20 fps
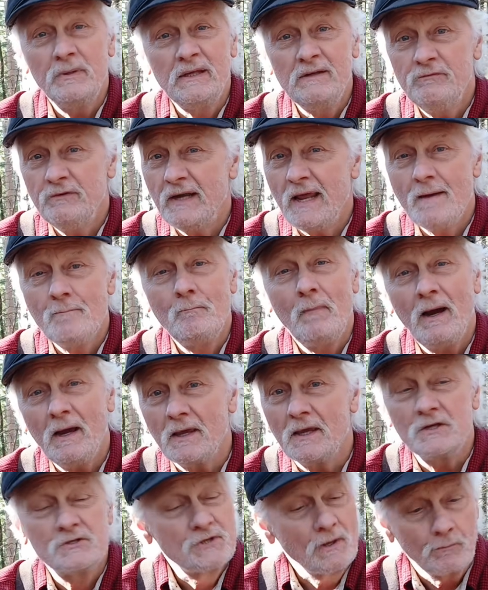Even at my
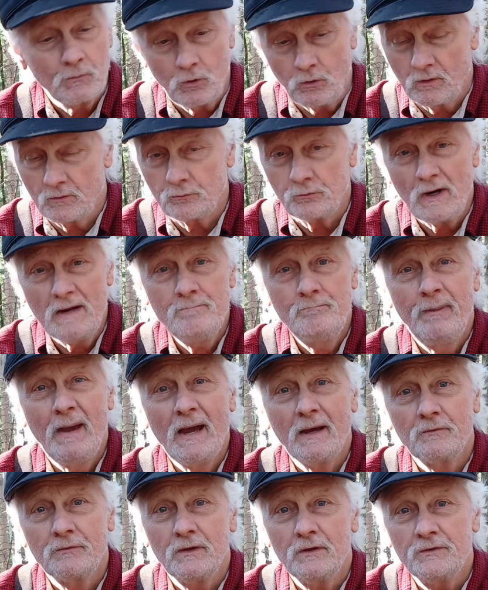age, I'm going right
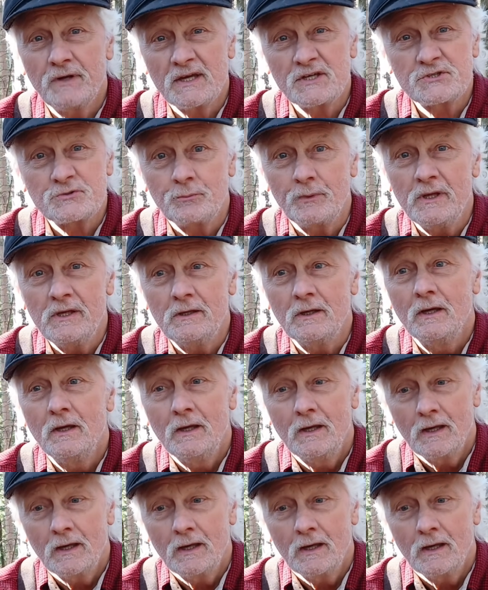back there next week.